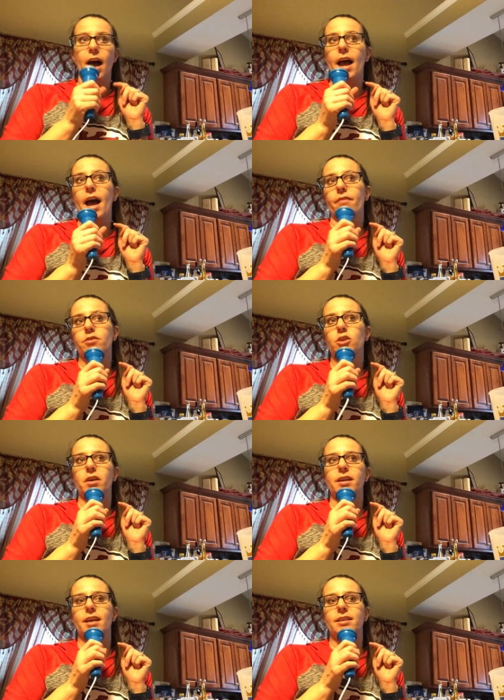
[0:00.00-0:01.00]
I have two
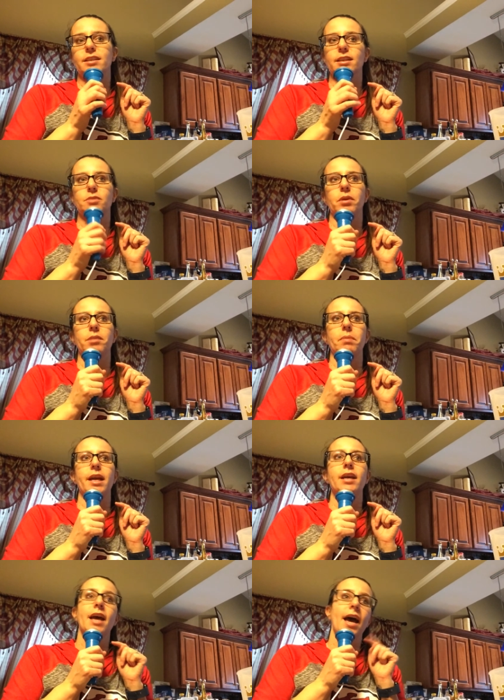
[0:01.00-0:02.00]
contestants with
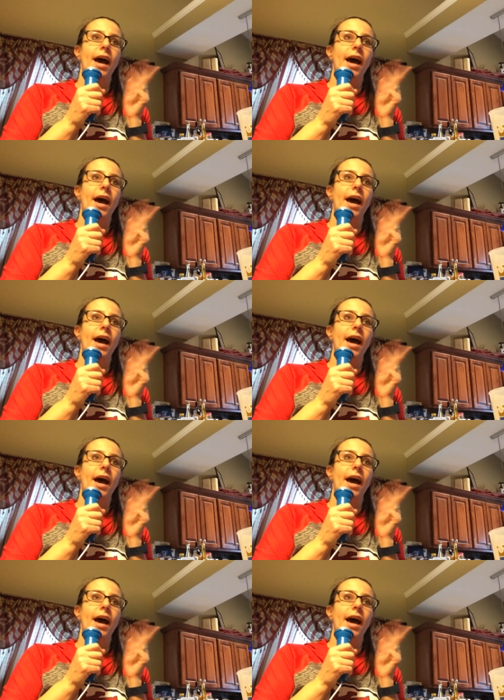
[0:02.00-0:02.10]
me.